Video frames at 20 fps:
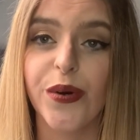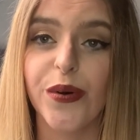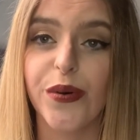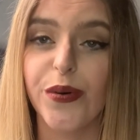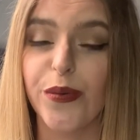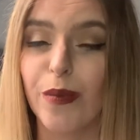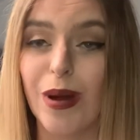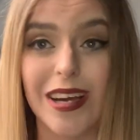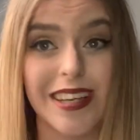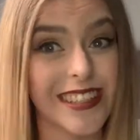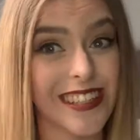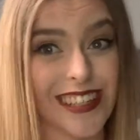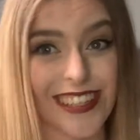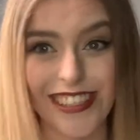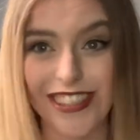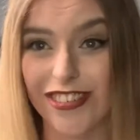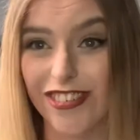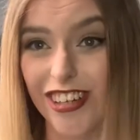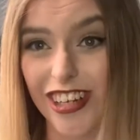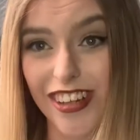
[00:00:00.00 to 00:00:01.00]
or my
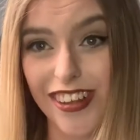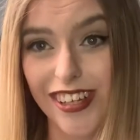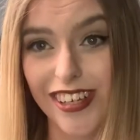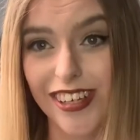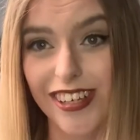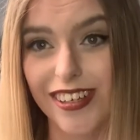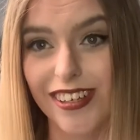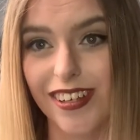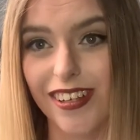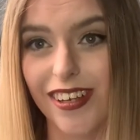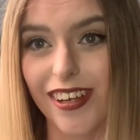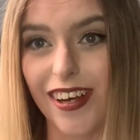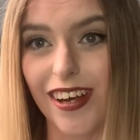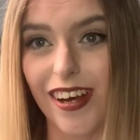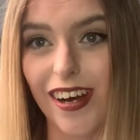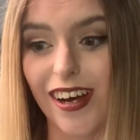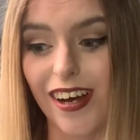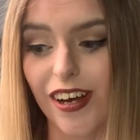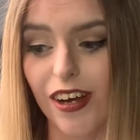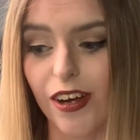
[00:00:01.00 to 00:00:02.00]
anxiety or anything,
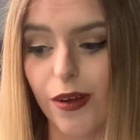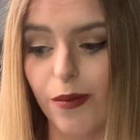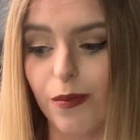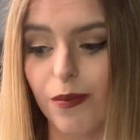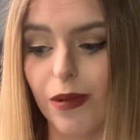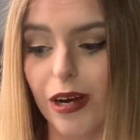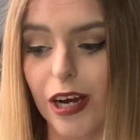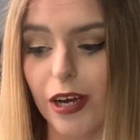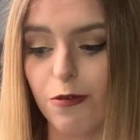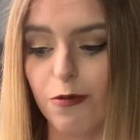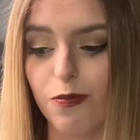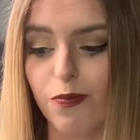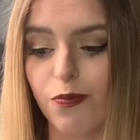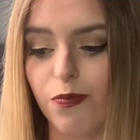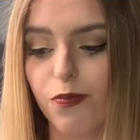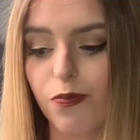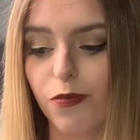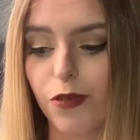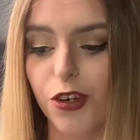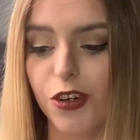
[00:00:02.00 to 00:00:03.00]
I've
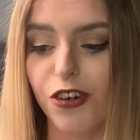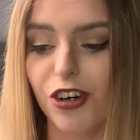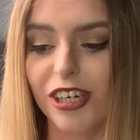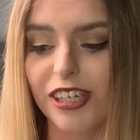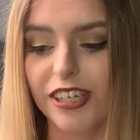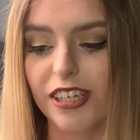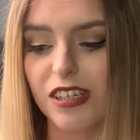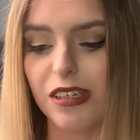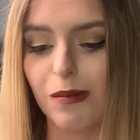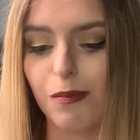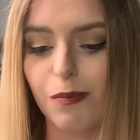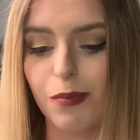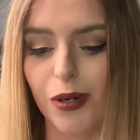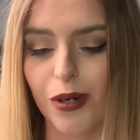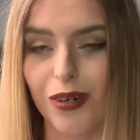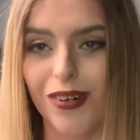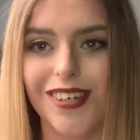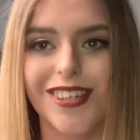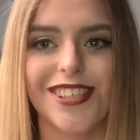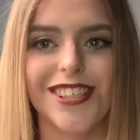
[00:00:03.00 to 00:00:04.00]
created a
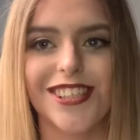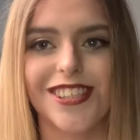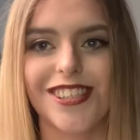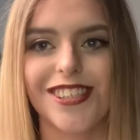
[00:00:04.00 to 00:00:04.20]
box.